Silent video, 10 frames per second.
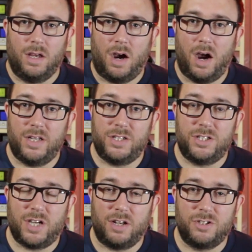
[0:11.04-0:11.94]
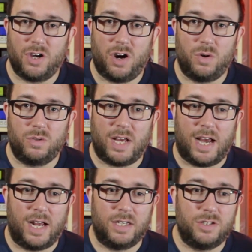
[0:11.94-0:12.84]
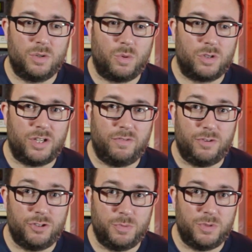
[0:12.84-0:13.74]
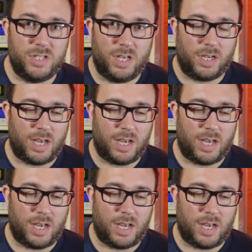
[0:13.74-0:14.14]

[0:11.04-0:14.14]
Hi, this is Shallow Child and you're watching Future Music,